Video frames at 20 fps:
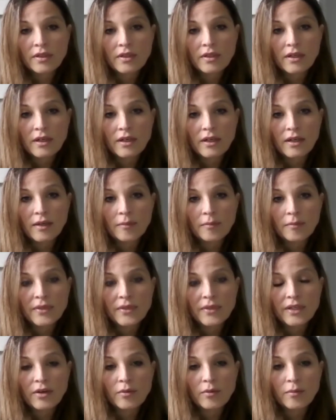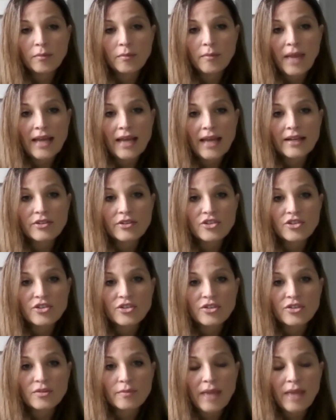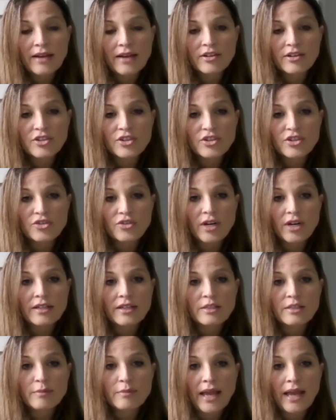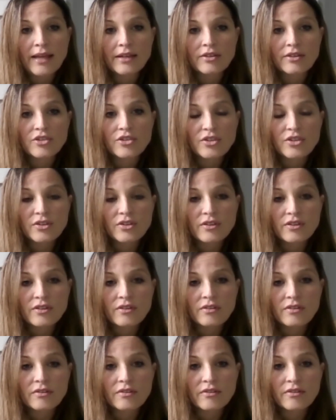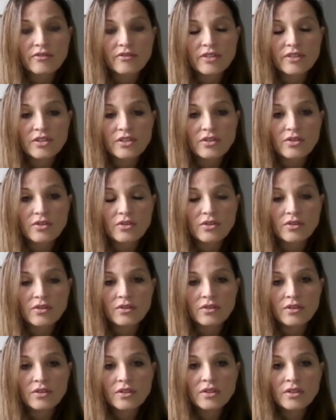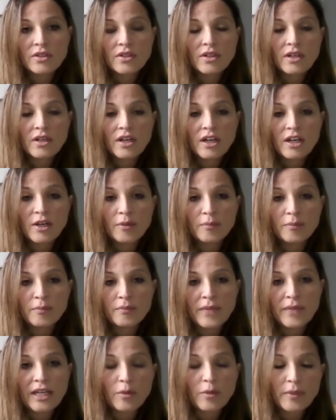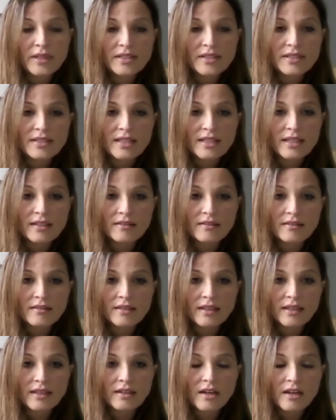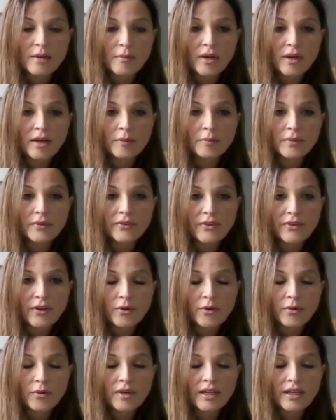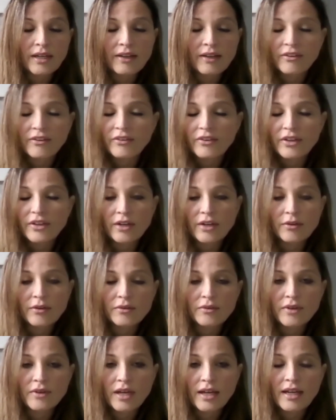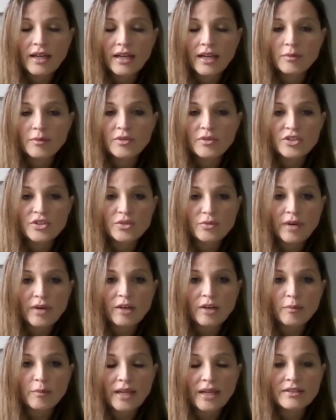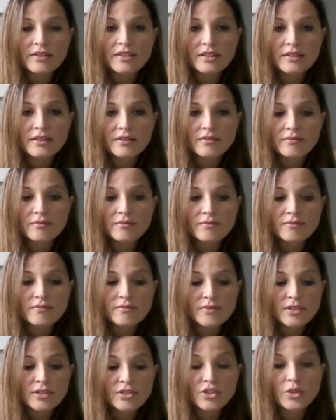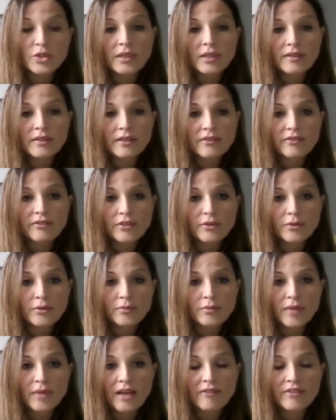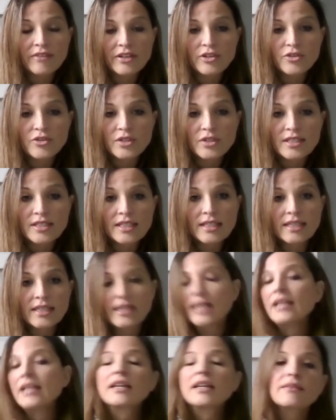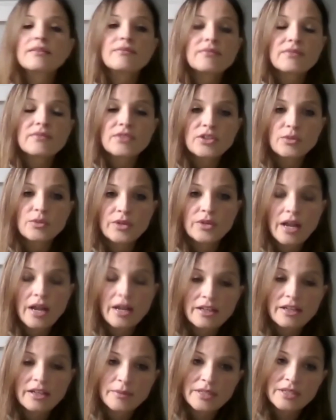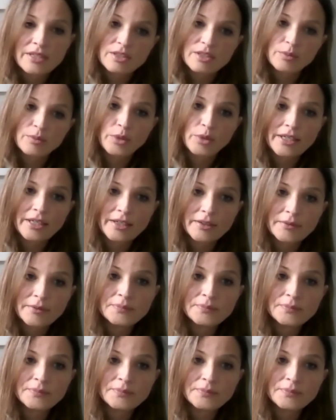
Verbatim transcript: um, you know manage manage the stress manage the the physical um, ailments that that come up so i guess you know I would just recommend to to do it if you have an interest in it. I, I you are not going to be disappointed.